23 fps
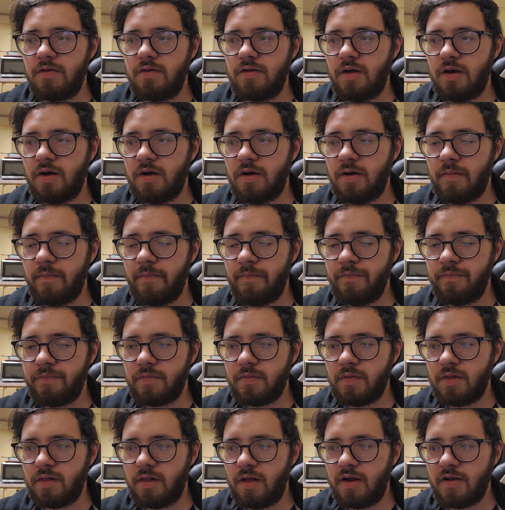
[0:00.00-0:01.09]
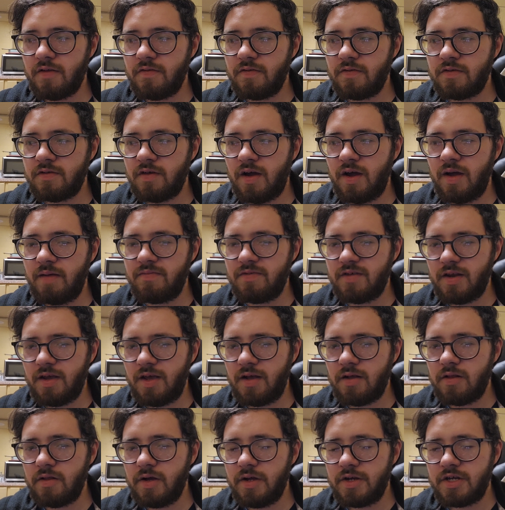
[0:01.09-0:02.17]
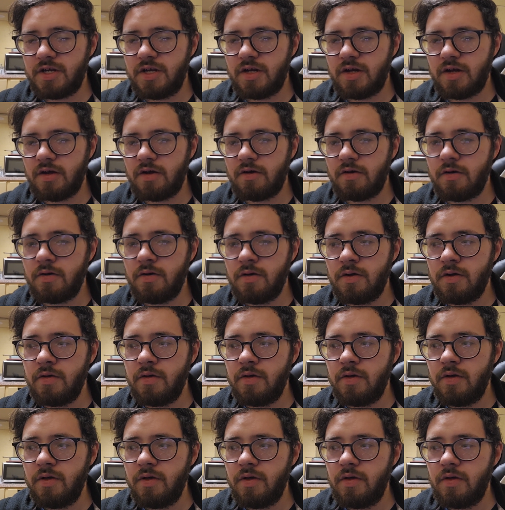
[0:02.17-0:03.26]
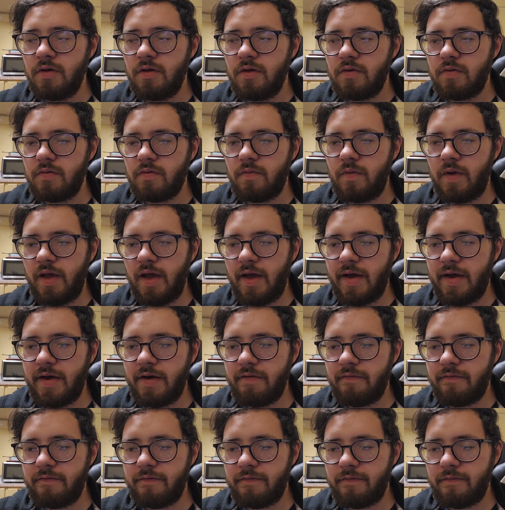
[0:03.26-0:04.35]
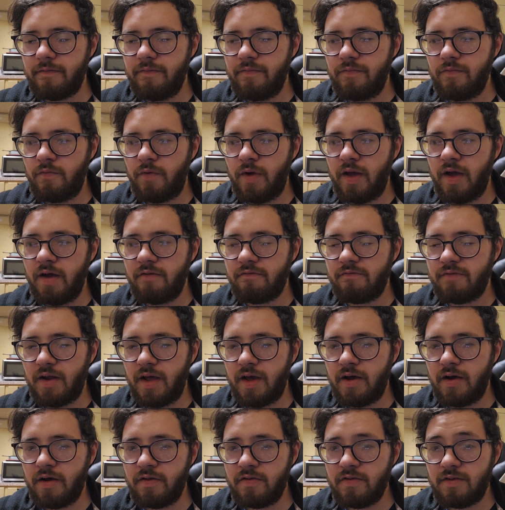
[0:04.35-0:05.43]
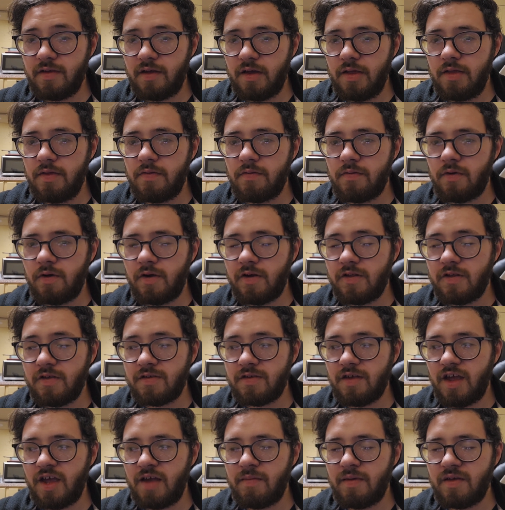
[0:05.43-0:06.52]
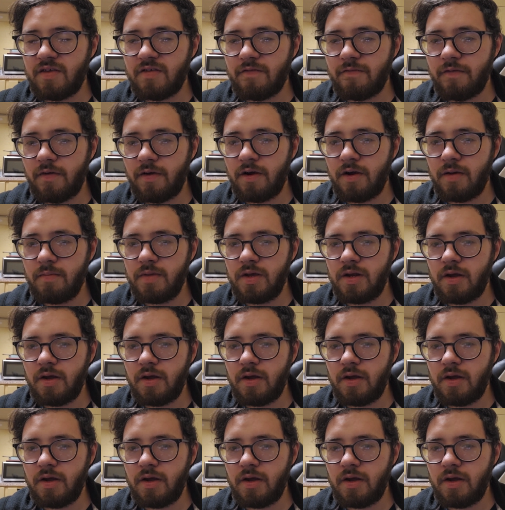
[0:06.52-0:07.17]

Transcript: a lot of times in English, we have nouns that are the same as a verb.